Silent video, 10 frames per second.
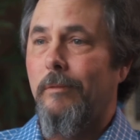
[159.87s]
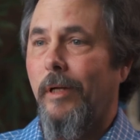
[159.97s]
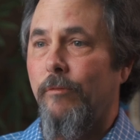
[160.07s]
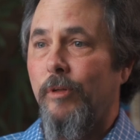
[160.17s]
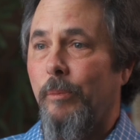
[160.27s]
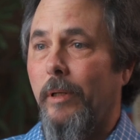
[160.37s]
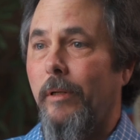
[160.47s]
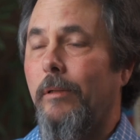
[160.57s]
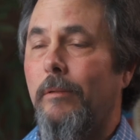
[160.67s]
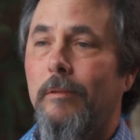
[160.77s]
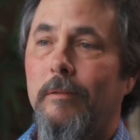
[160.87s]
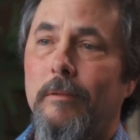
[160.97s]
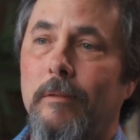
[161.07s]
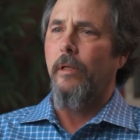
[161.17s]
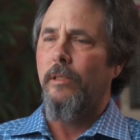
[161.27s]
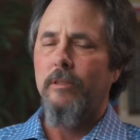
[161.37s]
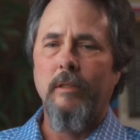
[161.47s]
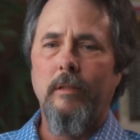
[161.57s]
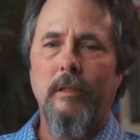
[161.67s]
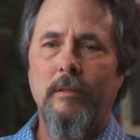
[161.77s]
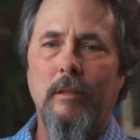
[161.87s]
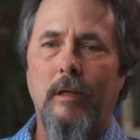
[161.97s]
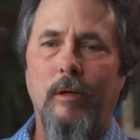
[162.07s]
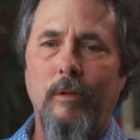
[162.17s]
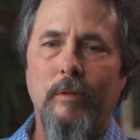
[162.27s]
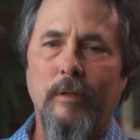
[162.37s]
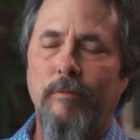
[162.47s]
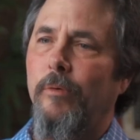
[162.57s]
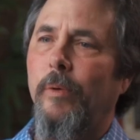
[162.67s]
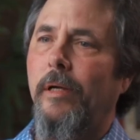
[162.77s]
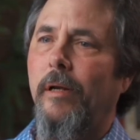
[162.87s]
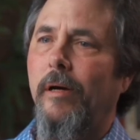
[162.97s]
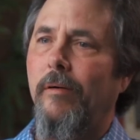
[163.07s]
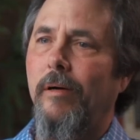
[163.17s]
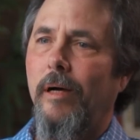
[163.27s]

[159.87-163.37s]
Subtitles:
I feel better. I see things in a whole different way now.